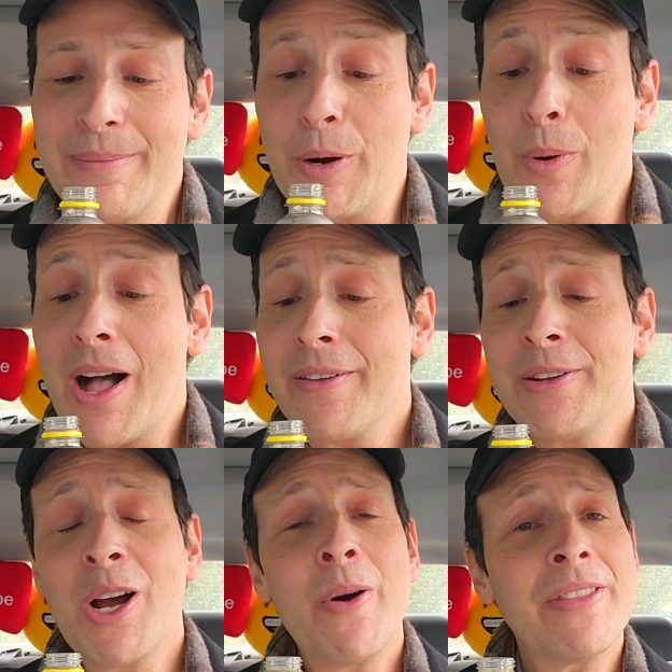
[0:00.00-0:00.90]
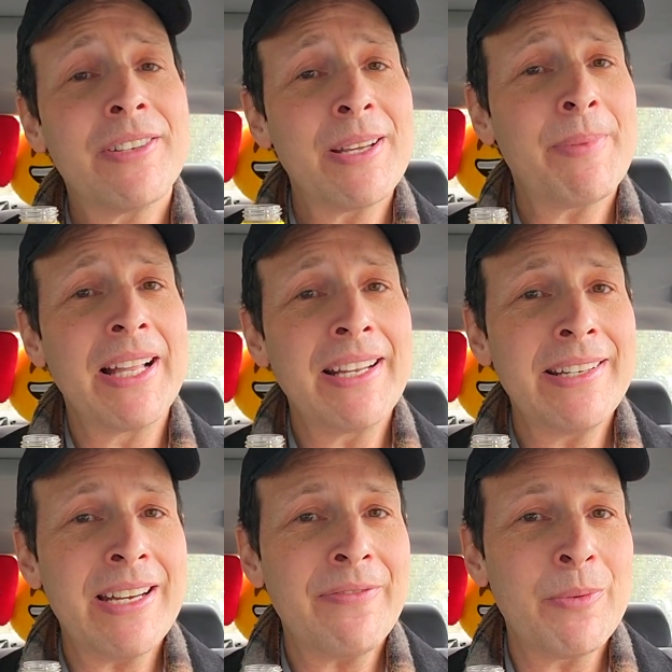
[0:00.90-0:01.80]
But wow, you know what? There's something a little
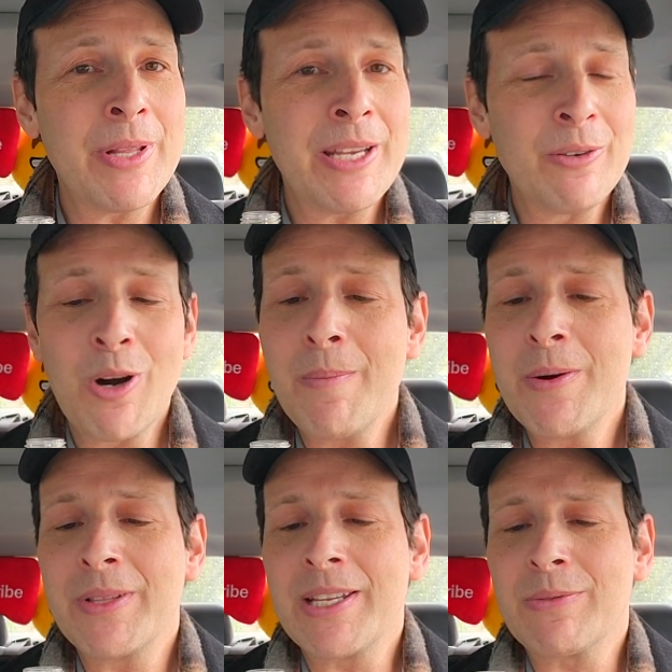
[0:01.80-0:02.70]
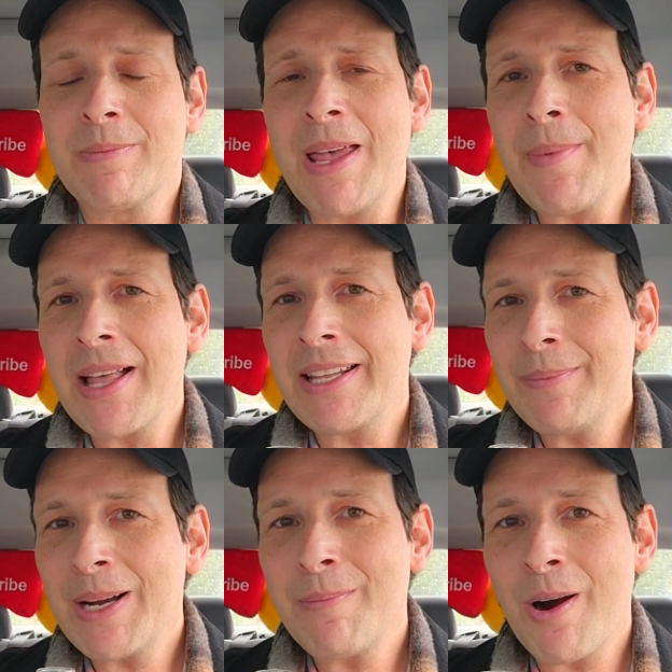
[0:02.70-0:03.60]
different with the aroma with this one. Maybe a
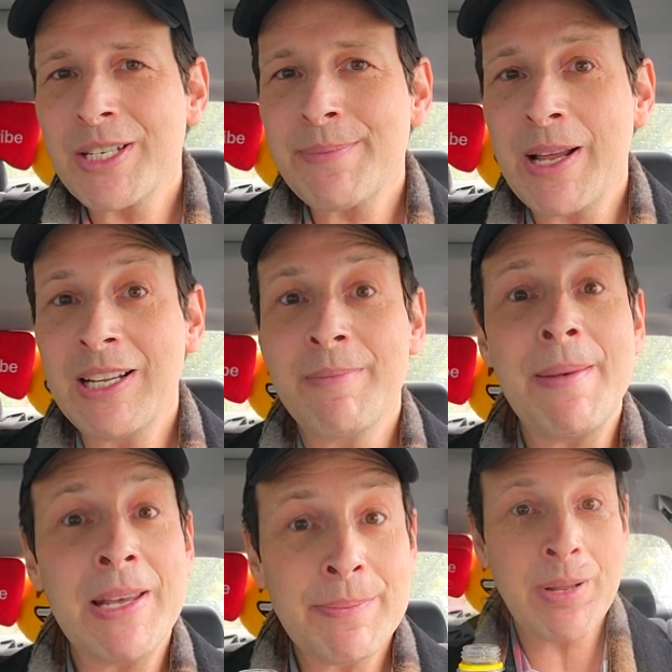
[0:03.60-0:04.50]
little bit of marshmallow. Maybe it's